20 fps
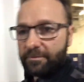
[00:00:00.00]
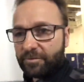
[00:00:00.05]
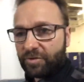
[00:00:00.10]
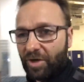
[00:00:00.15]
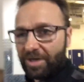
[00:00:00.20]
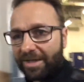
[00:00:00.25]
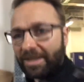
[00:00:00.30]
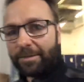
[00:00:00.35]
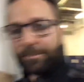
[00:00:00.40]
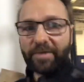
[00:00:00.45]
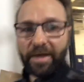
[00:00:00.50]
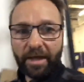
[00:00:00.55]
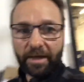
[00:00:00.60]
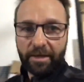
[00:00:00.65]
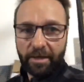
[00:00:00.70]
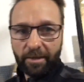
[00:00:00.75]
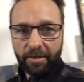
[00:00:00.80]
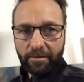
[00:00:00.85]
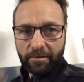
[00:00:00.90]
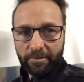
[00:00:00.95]
try to keep Dan
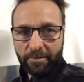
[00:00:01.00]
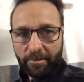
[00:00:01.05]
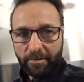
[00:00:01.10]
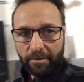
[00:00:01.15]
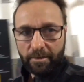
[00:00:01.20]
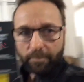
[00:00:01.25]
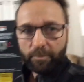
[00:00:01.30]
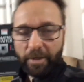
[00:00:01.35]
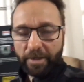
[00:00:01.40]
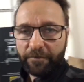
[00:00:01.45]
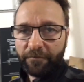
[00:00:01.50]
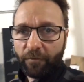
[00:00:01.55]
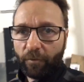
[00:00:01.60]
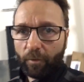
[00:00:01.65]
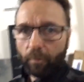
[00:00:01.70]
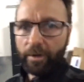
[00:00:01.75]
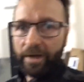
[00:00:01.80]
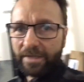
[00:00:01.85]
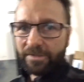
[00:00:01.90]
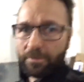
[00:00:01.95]
in, play it
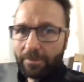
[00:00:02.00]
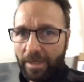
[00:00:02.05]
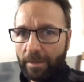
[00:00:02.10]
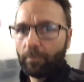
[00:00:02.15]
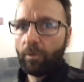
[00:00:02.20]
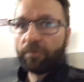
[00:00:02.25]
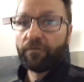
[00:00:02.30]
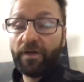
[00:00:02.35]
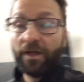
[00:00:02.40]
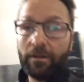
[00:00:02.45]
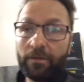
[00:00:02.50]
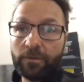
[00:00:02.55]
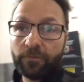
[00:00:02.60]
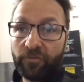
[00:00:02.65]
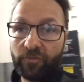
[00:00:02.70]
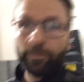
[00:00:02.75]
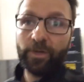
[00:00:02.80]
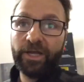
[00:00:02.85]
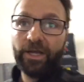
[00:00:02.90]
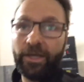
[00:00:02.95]
four ways, or get more value
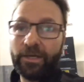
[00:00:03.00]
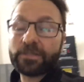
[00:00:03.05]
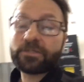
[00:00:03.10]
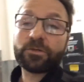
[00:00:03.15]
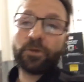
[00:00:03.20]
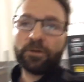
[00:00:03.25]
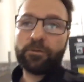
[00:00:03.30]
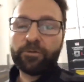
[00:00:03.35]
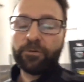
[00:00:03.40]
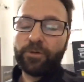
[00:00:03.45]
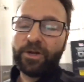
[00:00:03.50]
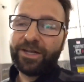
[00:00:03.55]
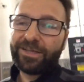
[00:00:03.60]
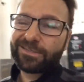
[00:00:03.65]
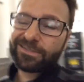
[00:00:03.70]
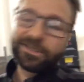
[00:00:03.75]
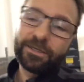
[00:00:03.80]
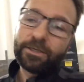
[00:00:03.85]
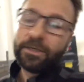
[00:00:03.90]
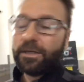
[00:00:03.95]
for my hand. So I
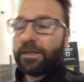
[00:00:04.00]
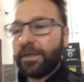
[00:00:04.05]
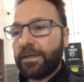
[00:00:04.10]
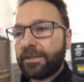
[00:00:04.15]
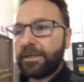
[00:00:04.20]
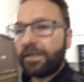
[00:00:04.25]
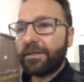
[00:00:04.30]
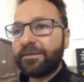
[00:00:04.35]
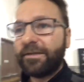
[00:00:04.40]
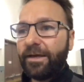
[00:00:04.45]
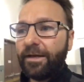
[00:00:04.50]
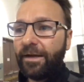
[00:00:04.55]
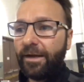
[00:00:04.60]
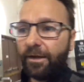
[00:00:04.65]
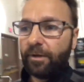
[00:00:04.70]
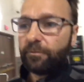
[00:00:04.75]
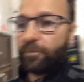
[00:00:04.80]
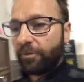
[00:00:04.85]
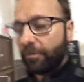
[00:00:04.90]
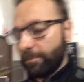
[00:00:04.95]
re-raise, get Dan
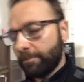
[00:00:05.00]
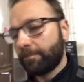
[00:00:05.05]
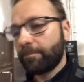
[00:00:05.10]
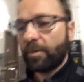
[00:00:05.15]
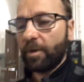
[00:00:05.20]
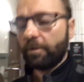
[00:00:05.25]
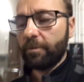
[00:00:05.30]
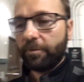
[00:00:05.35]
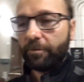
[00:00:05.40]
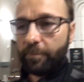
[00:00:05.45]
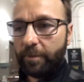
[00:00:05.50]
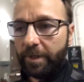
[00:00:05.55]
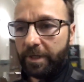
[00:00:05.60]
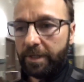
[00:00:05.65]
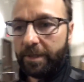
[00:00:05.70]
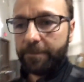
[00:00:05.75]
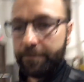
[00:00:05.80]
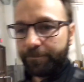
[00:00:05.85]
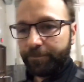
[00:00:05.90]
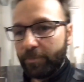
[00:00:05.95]
out,
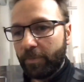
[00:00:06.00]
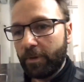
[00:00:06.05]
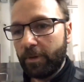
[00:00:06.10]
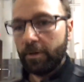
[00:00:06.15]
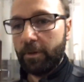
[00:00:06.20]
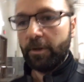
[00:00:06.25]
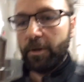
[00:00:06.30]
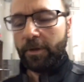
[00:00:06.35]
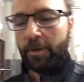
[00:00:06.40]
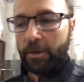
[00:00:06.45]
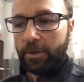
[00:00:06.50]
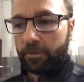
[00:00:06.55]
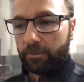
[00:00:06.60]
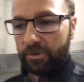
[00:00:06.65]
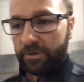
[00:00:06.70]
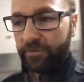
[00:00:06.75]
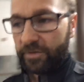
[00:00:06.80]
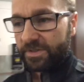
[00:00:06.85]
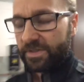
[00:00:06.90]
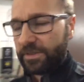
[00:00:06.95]
three,
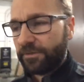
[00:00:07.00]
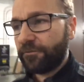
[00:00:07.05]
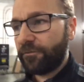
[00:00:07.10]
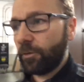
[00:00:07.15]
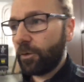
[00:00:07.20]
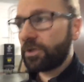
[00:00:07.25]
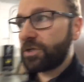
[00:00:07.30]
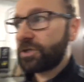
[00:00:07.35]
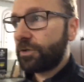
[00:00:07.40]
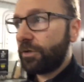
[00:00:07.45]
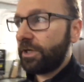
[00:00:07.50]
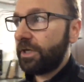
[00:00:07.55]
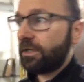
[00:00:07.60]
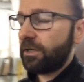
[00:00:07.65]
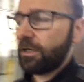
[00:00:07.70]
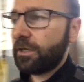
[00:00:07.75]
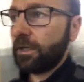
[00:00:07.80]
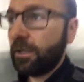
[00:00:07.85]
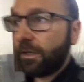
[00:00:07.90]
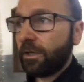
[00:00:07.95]
three of us see four
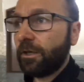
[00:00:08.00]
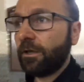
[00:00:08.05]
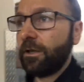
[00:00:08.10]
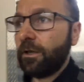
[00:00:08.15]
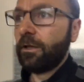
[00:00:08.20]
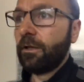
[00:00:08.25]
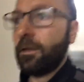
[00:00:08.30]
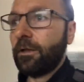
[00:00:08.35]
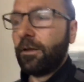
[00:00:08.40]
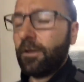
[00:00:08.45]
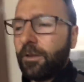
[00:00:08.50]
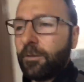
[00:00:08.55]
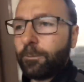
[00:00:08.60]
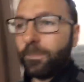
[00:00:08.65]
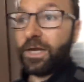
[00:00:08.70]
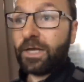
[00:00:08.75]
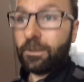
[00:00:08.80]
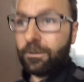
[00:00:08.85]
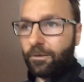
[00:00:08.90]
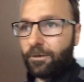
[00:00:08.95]
Street.
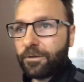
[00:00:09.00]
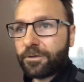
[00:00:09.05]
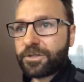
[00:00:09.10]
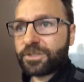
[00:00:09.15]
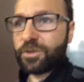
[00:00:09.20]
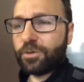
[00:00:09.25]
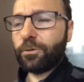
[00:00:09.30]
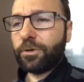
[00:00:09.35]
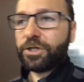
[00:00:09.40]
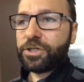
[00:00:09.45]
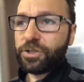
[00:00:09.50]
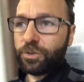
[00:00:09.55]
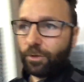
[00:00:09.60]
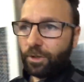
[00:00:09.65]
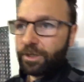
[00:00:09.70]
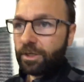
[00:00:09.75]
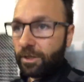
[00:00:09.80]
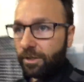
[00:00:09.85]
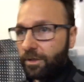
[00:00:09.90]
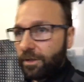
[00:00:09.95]
Make a long story
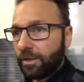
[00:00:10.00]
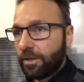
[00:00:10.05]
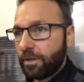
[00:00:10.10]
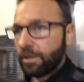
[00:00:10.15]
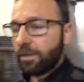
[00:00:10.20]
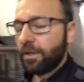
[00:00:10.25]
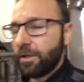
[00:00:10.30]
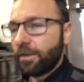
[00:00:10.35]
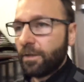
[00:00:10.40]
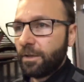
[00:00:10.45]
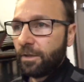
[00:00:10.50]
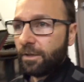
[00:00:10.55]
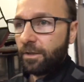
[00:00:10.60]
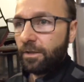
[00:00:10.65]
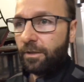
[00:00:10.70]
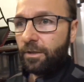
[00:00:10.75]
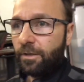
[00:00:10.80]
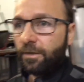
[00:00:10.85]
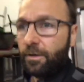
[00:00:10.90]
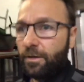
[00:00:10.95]
short,
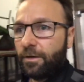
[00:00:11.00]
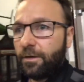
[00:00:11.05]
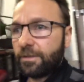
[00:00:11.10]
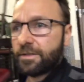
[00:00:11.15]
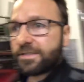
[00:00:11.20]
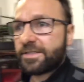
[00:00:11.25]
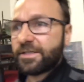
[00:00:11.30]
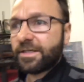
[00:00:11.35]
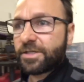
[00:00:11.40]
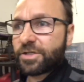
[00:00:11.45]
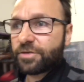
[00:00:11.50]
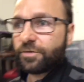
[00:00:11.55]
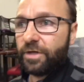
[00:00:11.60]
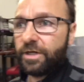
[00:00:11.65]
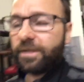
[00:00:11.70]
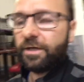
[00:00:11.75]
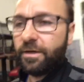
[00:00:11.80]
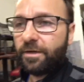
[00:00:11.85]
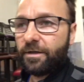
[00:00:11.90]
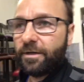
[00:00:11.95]
on 6th
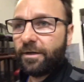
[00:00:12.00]
Street,